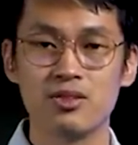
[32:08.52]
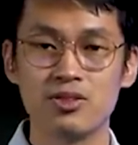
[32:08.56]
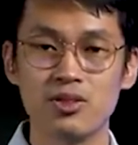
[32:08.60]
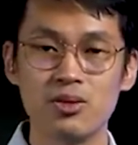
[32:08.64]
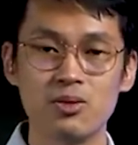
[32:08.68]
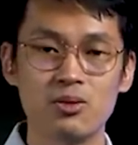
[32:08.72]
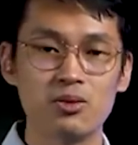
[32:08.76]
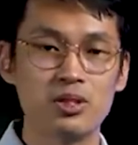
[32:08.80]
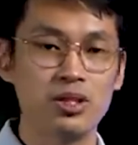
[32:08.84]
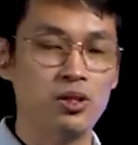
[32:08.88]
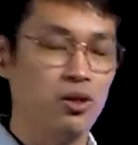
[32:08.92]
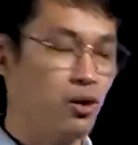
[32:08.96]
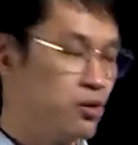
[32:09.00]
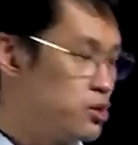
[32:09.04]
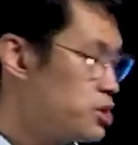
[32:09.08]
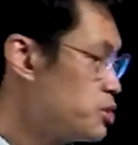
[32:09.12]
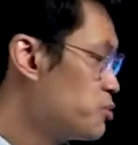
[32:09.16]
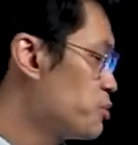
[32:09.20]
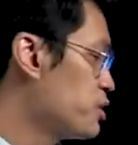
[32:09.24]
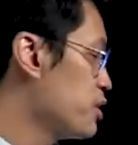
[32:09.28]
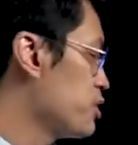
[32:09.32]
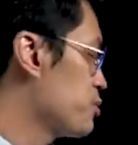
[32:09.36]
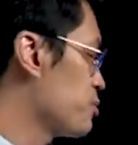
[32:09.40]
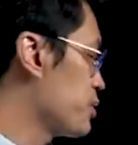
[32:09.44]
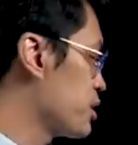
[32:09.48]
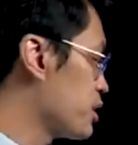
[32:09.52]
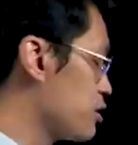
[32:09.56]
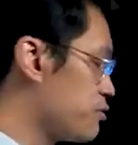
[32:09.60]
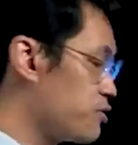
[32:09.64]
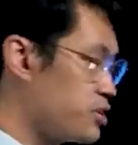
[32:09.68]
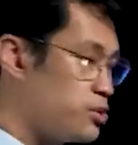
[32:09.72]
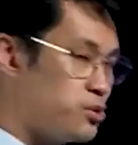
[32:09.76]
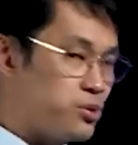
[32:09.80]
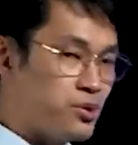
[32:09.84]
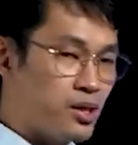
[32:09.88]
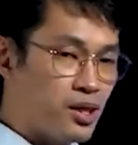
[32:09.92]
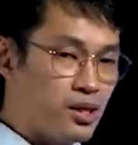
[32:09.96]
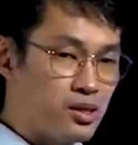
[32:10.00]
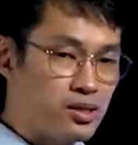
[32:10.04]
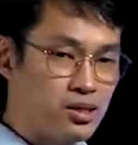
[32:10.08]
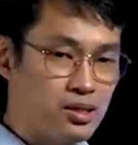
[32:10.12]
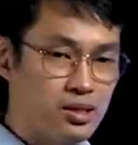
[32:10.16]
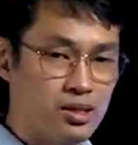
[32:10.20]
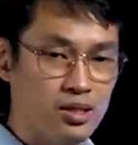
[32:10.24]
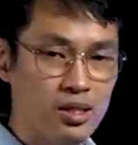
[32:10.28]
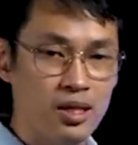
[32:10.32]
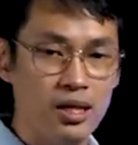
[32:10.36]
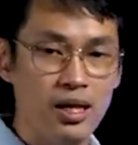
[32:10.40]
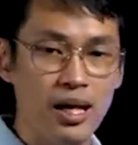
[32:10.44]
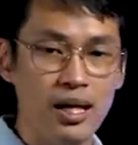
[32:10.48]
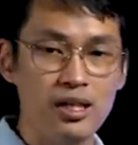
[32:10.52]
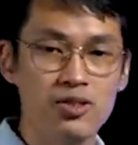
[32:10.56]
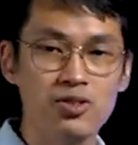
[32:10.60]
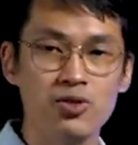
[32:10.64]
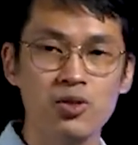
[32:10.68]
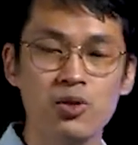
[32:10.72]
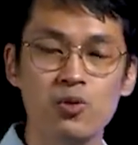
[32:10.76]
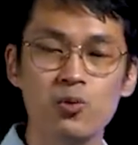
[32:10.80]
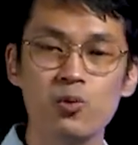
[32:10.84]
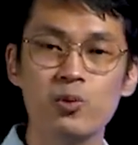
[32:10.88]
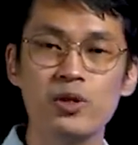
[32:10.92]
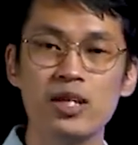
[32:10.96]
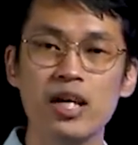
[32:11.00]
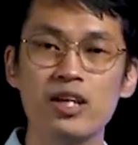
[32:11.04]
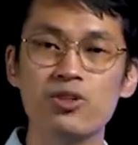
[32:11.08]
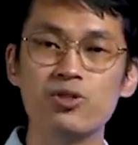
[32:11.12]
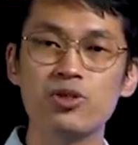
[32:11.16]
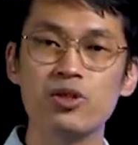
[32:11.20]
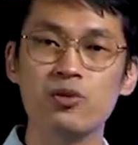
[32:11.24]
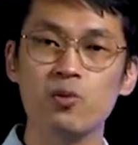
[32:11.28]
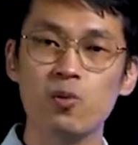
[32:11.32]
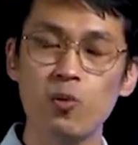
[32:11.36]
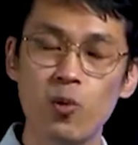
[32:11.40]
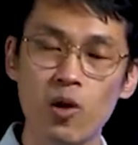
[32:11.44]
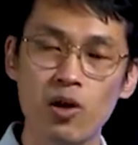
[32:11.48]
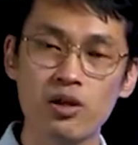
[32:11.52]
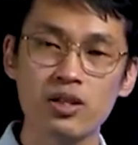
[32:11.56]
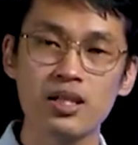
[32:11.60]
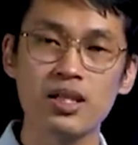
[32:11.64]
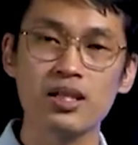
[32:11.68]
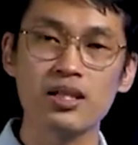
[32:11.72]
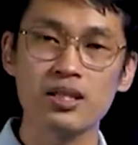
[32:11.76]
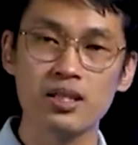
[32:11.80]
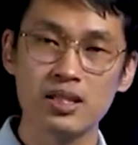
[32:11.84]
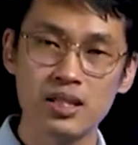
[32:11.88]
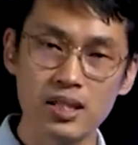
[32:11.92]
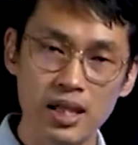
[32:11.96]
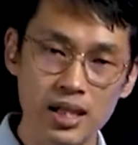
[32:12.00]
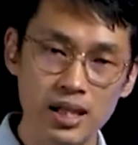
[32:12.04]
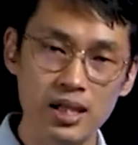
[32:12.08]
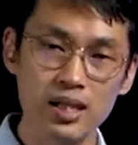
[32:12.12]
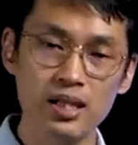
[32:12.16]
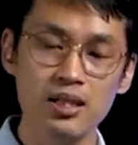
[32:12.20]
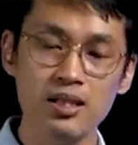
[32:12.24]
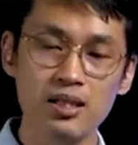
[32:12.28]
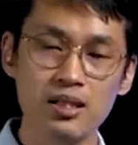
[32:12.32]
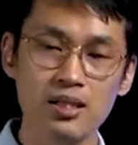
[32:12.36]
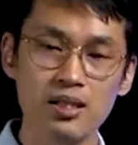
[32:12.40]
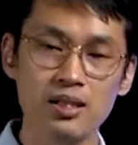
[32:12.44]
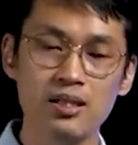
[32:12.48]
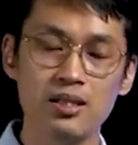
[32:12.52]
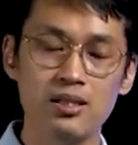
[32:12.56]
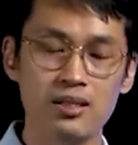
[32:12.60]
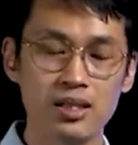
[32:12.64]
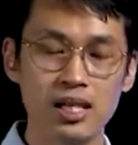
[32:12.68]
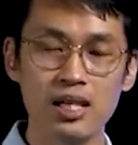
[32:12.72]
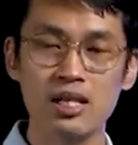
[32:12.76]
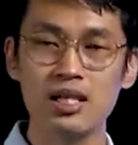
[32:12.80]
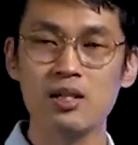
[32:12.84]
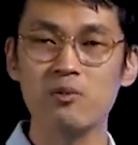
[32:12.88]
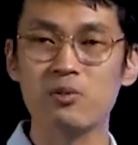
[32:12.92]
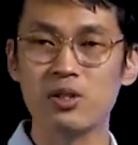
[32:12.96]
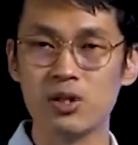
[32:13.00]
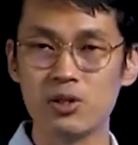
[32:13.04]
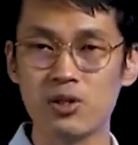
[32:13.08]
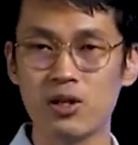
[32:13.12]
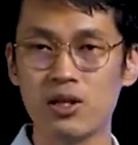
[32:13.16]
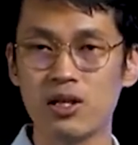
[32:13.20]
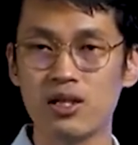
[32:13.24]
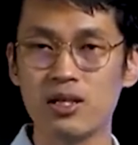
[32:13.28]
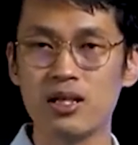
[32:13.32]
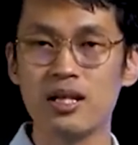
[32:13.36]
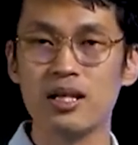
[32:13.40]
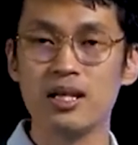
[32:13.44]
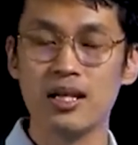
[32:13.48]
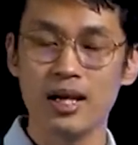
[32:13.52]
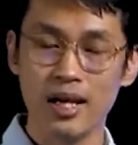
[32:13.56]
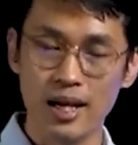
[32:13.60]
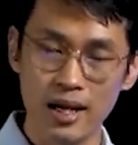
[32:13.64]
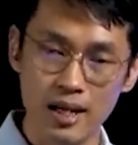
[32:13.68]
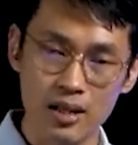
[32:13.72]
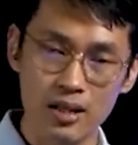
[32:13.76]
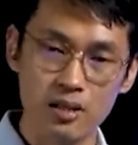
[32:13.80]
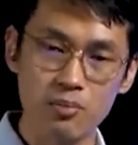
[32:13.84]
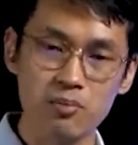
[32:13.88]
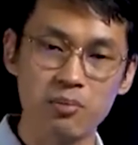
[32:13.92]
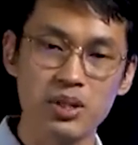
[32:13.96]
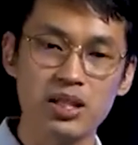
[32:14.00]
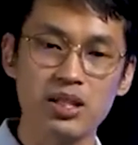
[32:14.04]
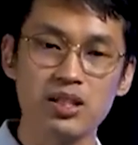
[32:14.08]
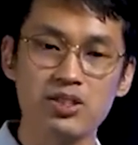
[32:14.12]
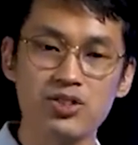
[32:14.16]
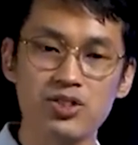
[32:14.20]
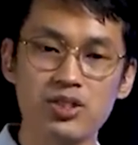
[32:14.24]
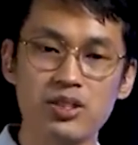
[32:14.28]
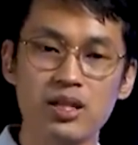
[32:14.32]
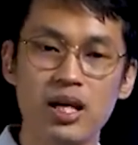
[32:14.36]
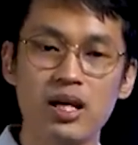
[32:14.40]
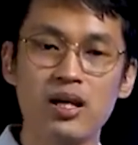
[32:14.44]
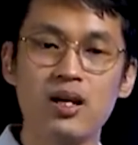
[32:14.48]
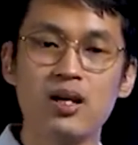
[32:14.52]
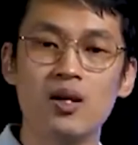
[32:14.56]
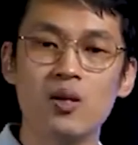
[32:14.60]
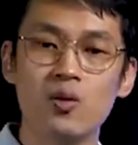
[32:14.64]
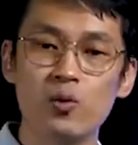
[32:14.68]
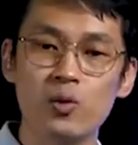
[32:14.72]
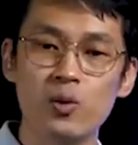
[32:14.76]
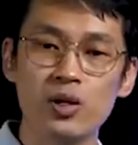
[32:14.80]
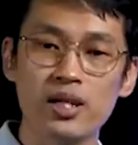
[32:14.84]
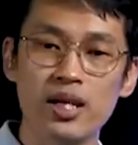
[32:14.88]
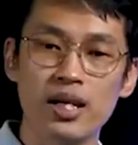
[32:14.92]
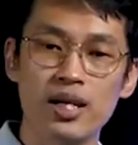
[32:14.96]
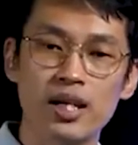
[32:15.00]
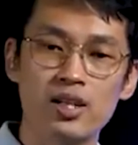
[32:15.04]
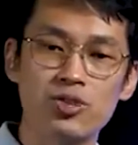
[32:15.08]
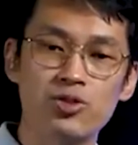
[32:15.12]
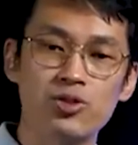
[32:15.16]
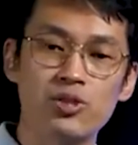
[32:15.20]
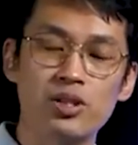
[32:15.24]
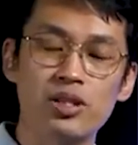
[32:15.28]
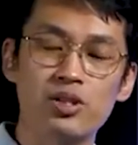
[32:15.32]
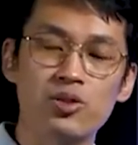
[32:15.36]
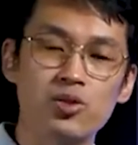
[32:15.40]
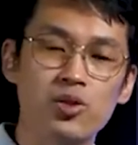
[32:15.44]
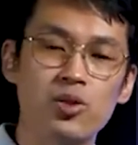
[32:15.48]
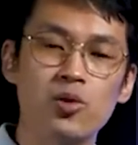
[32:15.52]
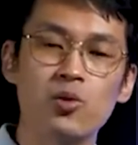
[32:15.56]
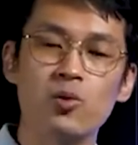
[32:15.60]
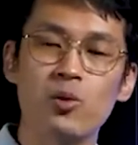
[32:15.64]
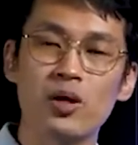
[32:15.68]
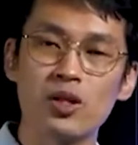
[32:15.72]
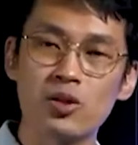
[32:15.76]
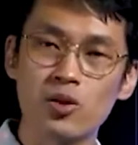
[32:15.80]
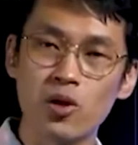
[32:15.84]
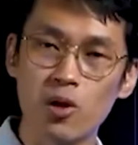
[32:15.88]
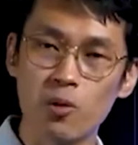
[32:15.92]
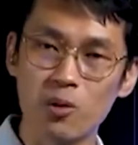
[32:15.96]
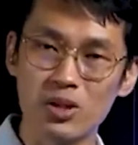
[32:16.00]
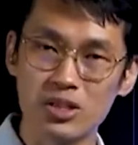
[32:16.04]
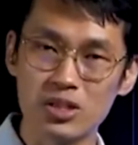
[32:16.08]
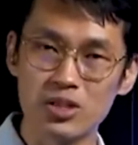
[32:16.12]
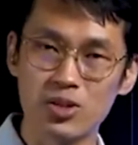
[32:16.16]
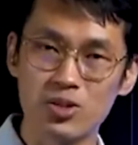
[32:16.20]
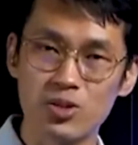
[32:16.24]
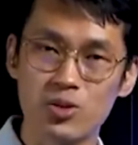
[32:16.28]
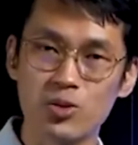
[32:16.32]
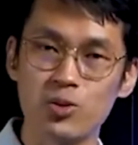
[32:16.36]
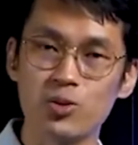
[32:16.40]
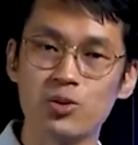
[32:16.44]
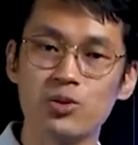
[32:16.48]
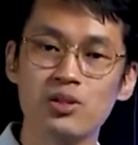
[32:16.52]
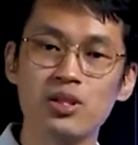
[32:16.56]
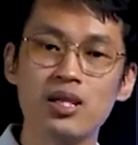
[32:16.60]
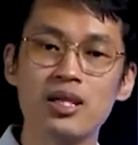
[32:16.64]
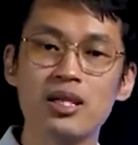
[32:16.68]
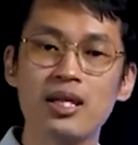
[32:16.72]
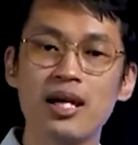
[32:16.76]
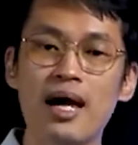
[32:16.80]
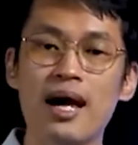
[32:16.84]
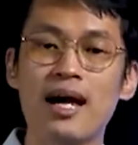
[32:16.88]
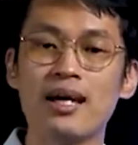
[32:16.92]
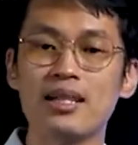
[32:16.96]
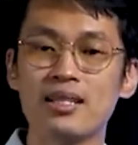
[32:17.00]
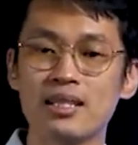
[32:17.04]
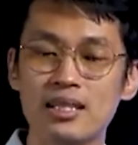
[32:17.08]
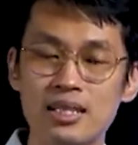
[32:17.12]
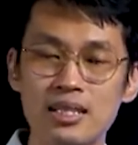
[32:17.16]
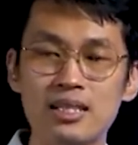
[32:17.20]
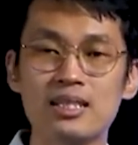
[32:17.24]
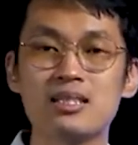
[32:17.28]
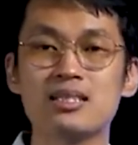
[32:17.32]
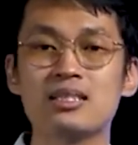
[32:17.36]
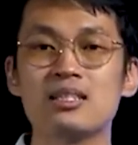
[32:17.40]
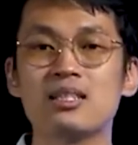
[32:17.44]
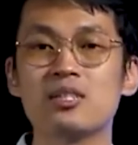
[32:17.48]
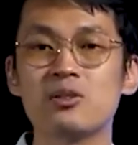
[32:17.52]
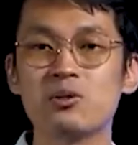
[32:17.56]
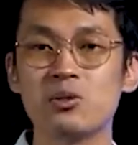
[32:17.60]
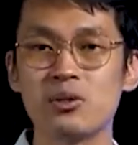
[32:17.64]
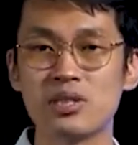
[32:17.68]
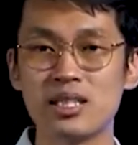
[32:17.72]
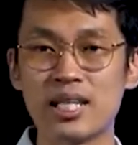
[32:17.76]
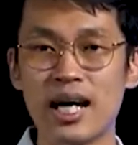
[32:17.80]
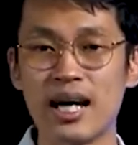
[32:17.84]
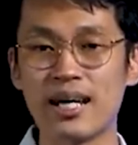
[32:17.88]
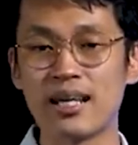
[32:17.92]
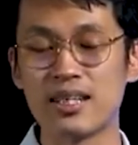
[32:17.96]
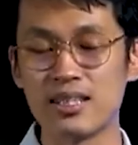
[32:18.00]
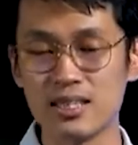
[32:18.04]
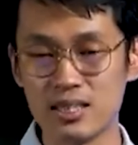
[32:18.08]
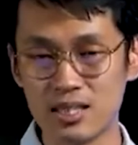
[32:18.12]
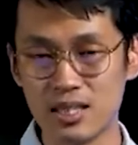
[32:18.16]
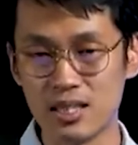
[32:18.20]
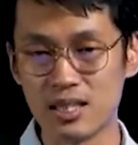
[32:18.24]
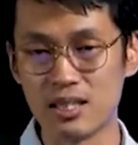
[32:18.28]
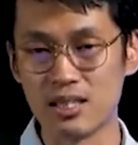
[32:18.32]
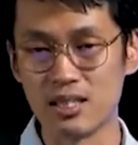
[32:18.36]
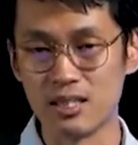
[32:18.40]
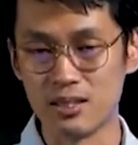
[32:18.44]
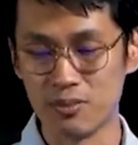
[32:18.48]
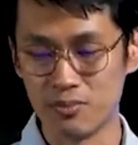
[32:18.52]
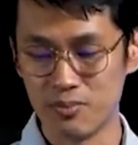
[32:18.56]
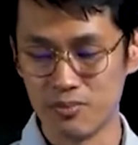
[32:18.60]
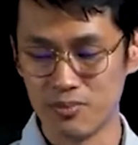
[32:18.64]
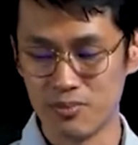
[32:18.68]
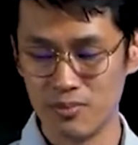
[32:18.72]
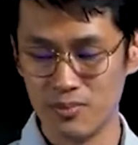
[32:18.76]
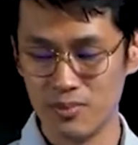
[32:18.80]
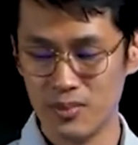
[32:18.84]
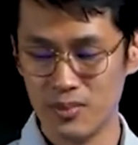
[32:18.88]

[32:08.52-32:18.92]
So the Holy Spirit has been given to us. And so we're actually walking daily with God and making sure that we can actually know what God wants us to do. And He is here to guide us daily.